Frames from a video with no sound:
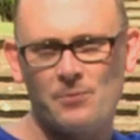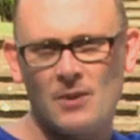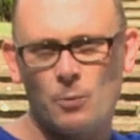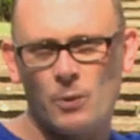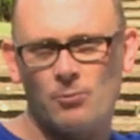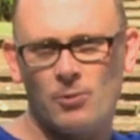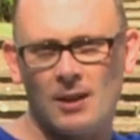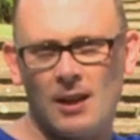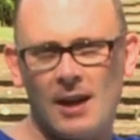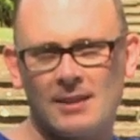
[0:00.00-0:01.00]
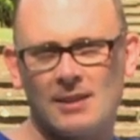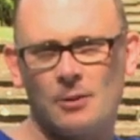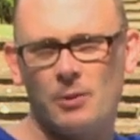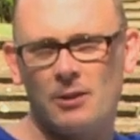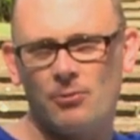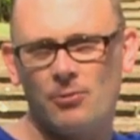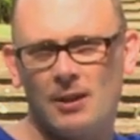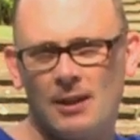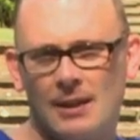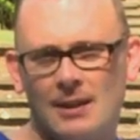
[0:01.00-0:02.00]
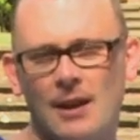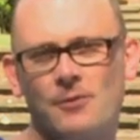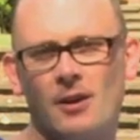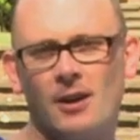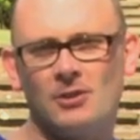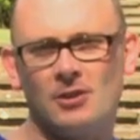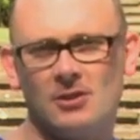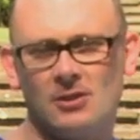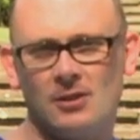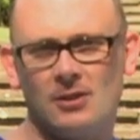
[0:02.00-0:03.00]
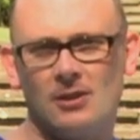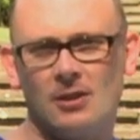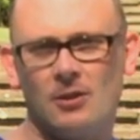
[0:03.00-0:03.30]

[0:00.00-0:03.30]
we realized that we really never understood